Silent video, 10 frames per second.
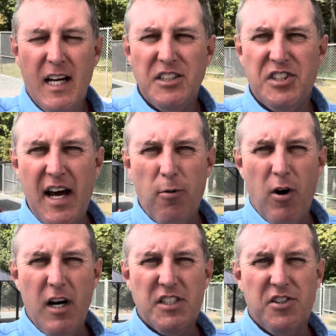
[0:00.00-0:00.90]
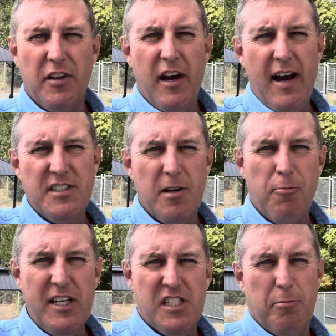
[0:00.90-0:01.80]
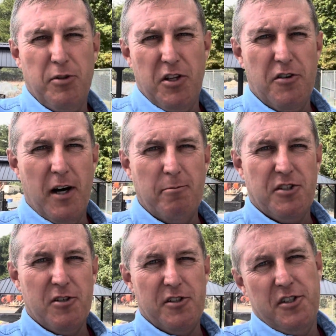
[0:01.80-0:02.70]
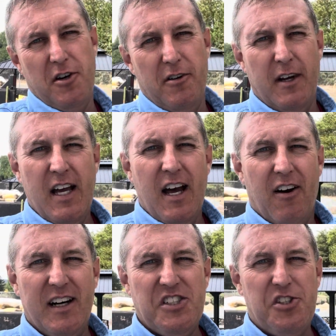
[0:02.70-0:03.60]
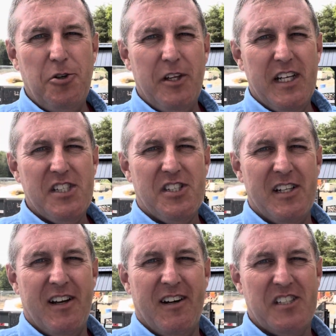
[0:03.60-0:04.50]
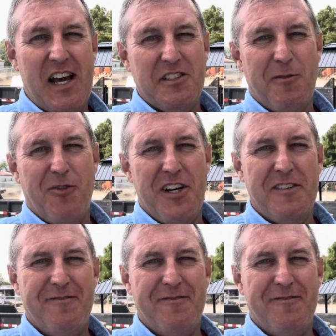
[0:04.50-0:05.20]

sidewalk so they'll have some place to put their dumpsters. So let's do this and let's have some fun.